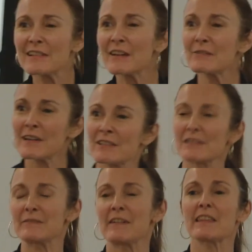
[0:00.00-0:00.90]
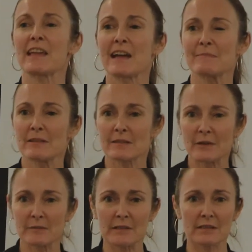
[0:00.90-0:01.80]
no questions by the app at the
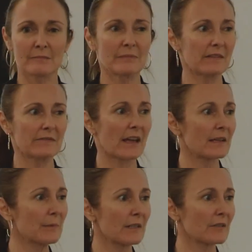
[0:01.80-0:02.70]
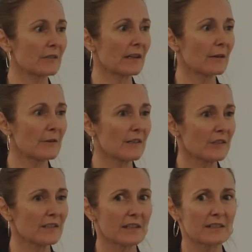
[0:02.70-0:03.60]
moment, but if anybody's got any questions,
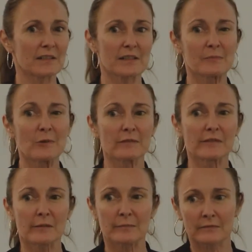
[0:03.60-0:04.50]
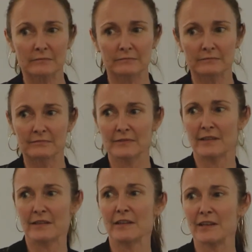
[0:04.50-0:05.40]
small room,
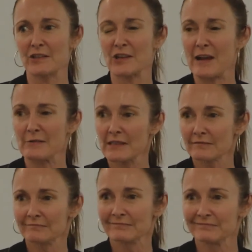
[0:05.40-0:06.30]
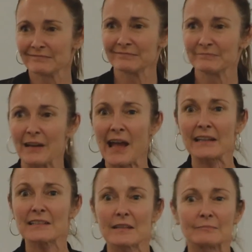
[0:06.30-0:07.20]
you can shout.
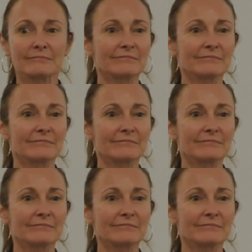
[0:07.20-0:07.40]
Hands up.